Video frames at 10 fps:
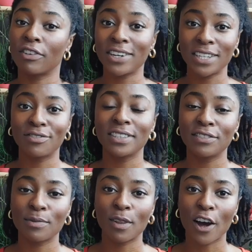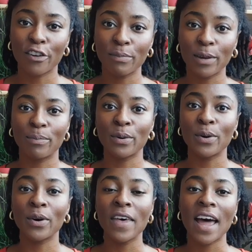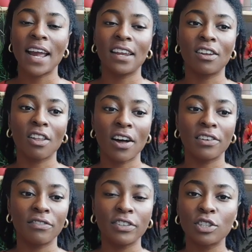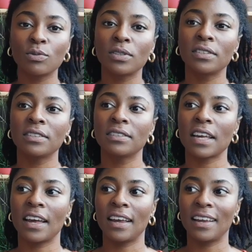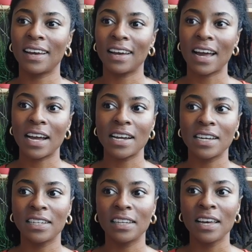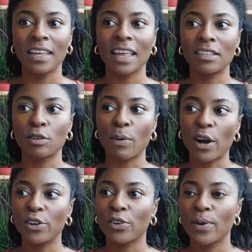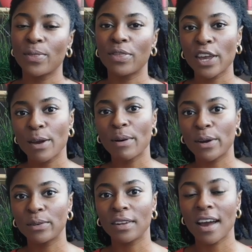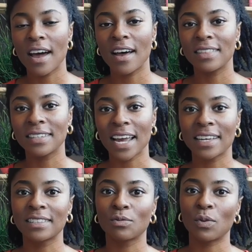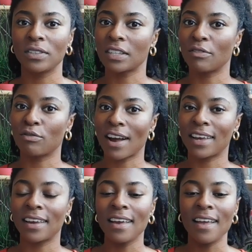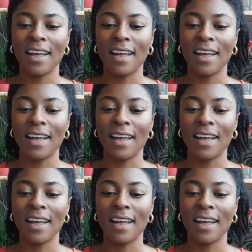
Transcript: very differently from a lot of people. I need a lot of visuals, and I like to ponder and think about the text once I've read it,